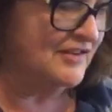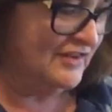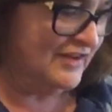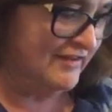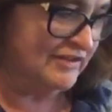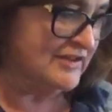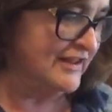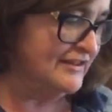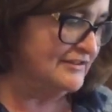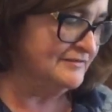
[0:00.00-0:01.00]
Does it have a
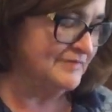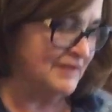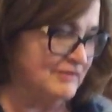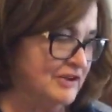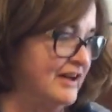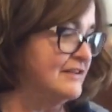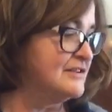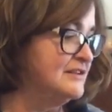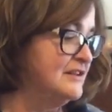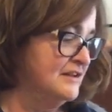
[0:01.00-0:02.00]
title? Probably
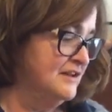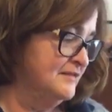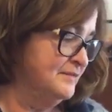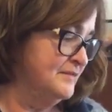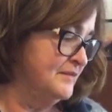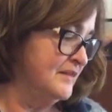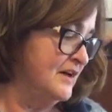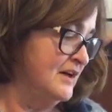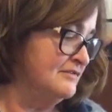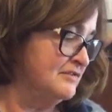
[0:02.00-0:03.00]
not.
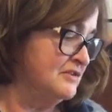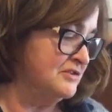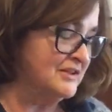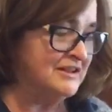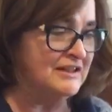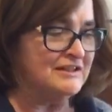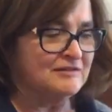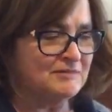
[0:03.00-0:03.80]
Fleur de Lis.